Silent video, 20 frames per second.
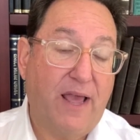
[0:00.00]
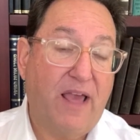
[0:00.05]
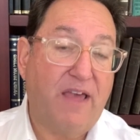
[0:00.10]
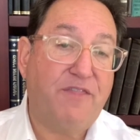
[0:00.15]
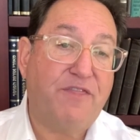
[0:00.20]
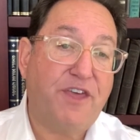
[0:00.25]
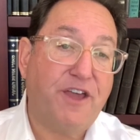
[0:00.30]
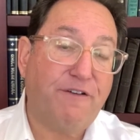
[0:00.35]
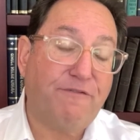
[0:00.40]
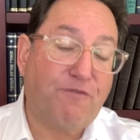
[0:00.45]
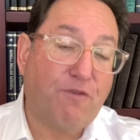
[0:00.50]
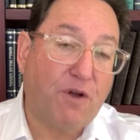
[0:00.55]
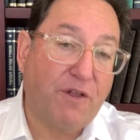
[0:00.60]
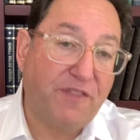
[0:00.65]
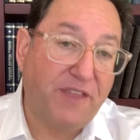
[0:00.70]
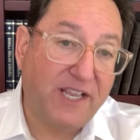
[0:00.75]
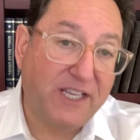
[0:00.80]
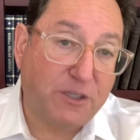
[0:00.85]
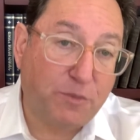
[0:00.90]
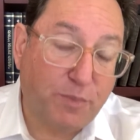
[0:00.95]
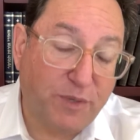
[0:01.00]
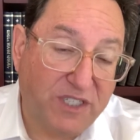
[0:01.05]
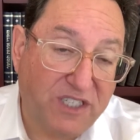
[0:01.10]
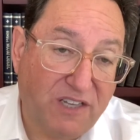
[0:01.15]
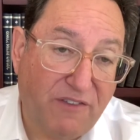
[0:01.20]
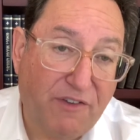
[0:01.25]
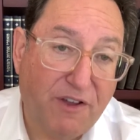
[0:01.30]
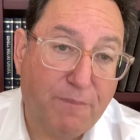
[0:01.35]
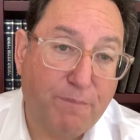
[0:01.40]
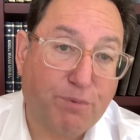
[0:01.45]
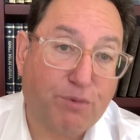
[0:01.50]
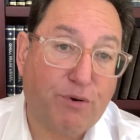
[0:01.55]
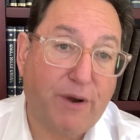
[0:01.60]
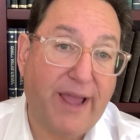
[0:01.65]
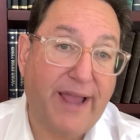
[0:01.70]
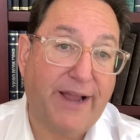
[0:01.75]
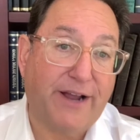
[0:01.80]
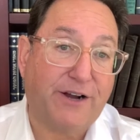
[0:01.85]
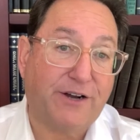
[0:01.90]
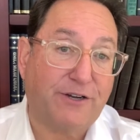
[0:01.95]
And therefore, these specific
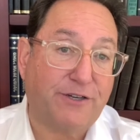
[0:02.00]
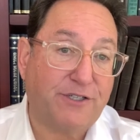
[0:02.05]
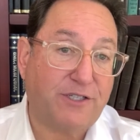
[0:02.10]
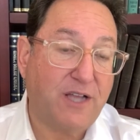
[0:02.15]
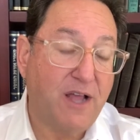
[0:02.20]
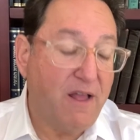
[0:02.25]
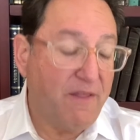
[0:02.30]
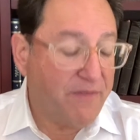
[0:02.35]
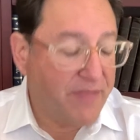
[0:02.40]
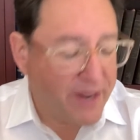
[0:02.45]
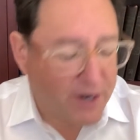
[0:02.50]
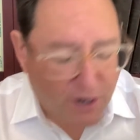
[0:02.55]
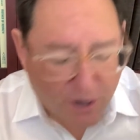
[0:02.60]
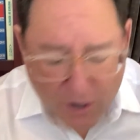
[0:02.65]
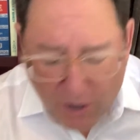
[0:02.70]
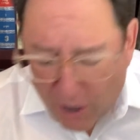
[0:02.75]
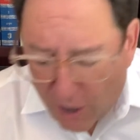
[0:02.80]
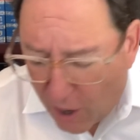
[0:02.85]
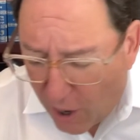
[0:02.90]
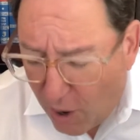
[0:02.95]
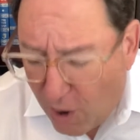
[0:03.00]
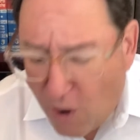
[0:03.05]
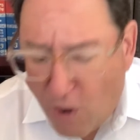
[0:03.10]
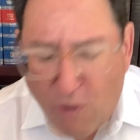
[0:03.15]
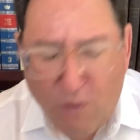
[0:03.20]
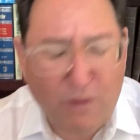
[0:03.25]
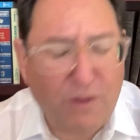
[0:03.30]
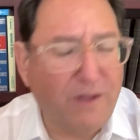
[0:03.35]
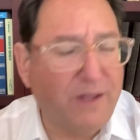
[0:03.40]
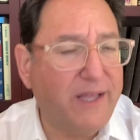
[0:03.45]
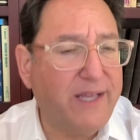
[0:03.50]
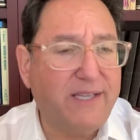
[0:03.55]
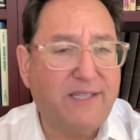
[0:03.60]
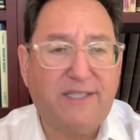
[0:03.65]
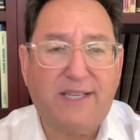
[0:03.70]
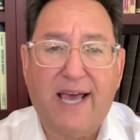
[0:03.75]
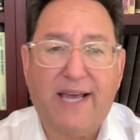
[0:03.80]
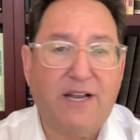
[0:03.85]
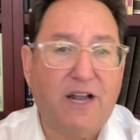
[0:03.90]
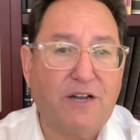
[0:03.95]
prayers that are only
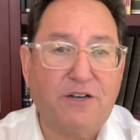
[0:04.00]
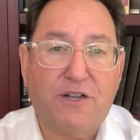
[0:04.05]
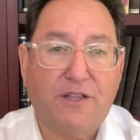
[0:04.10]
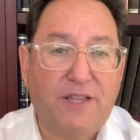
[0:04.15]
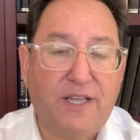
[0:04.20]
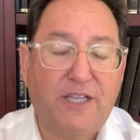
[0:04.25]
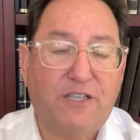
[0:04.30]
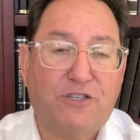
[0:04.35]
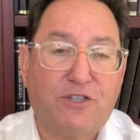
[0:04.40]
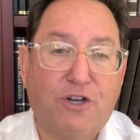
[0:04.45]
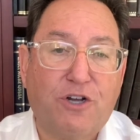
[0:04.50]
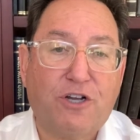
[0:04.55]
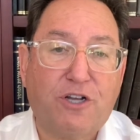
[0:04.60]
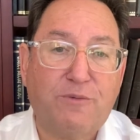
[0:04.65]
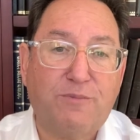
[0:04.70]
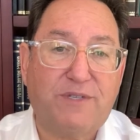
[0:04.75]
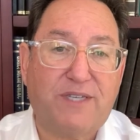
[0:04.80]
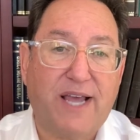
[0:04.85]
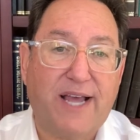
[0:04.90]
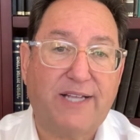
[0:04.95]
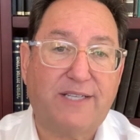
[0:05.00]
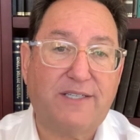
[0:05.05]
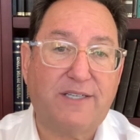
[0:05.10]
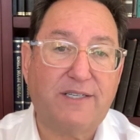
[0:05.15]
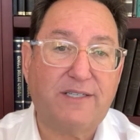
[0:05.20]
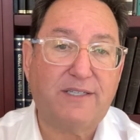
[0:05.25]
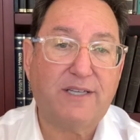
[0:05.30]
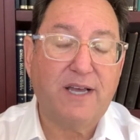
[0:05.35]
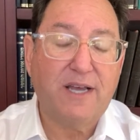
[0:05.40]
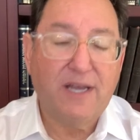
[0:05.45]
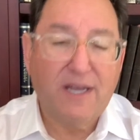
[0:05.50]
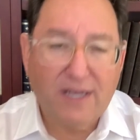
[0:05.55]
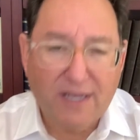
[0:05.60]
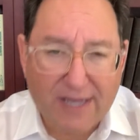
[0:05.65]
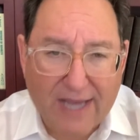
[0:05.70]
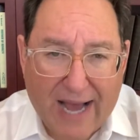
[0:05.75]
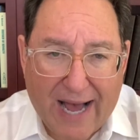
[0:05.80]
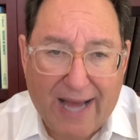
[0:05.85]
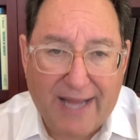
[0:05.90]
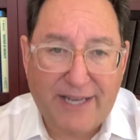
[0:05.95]
said under these circumstances,
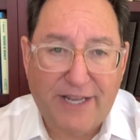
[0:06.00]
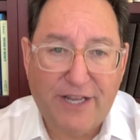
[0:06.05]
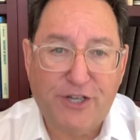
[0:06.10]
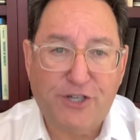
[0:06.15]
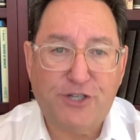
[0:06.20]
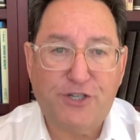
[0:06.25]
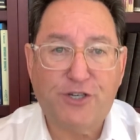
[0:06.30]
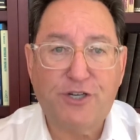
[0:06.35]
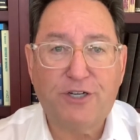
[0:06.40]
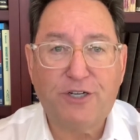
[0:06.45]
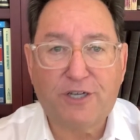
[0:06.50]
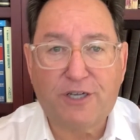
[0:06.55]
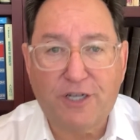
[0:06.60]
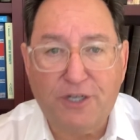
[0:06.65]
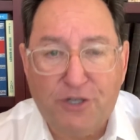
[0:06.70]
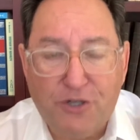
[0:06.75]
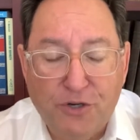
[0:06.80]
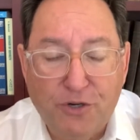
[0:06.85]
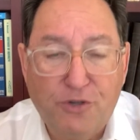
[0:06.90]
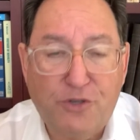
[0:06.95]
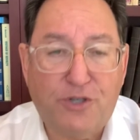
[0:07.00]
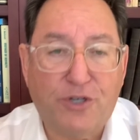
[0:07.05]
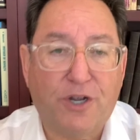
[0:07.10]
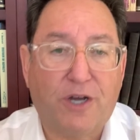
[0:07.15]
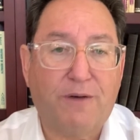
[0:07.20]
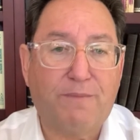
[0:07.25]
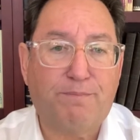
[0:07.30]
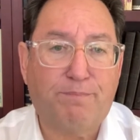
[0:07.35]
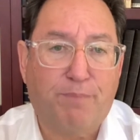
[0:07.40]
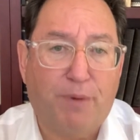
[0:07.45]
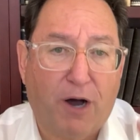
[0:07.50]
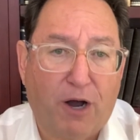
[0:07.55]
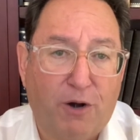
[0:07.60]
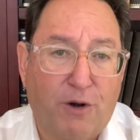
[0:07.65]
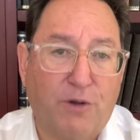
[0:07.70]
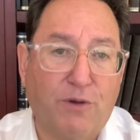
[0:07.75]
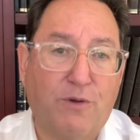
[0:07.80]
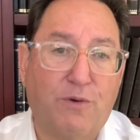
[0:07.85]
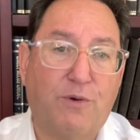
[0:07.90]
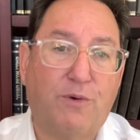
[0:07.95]
Kaddish, Kedusha,
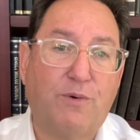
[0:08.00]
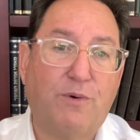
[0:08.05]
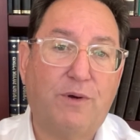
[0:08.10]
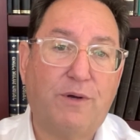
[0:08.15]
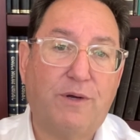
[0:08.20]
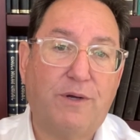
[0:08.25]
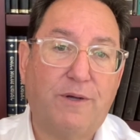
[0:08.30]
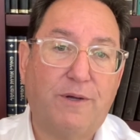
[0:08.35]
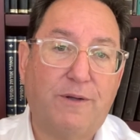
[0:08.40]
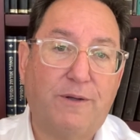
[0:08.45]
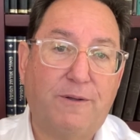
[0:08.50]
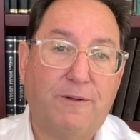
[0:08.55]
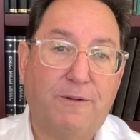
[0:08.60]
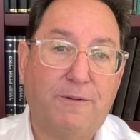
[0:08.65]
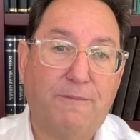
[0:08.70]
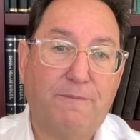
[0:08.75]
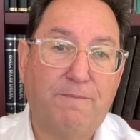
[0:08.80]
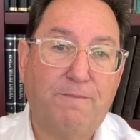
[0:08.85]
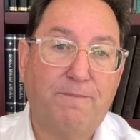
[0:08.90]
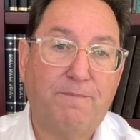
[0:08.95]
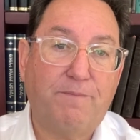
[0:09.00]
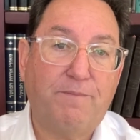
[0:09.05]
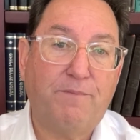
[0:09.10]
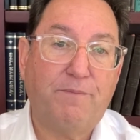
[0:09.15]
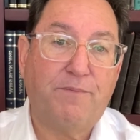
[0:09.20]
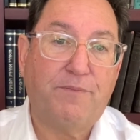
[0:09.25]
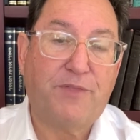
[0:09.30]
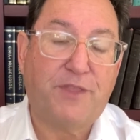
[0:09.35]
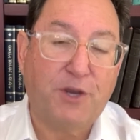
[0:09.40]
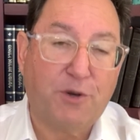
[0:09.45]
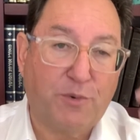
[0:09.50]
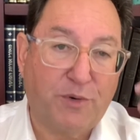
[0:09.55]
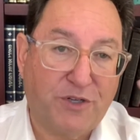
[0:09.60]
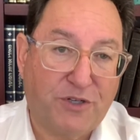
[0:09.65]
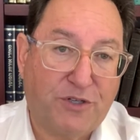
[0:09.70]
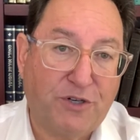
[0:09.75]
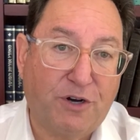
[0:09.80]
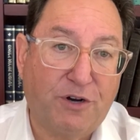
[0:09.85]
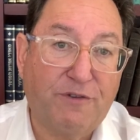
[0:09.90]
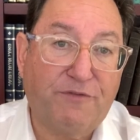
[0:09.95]
Baruch Hu, they're
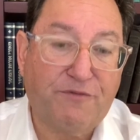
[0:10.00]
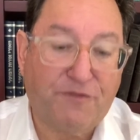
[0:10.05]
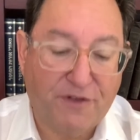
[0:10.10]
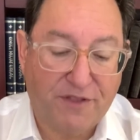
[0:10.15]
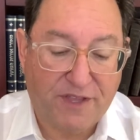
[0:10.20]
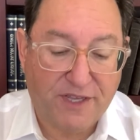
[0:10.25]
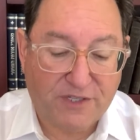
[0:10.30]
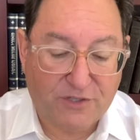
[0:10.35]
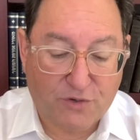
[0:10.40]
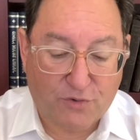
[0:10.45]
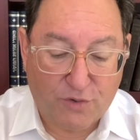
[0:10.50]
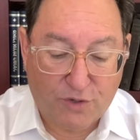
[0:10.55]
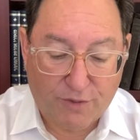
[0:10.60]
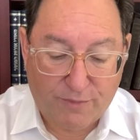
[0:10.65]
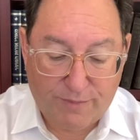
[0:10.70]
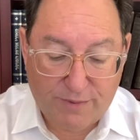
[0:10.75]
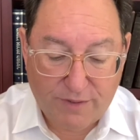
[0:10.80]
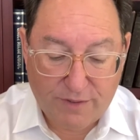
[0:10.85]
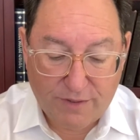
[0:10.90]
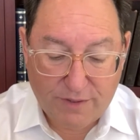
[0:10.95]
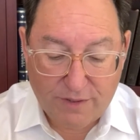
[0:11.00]
reserved for this group.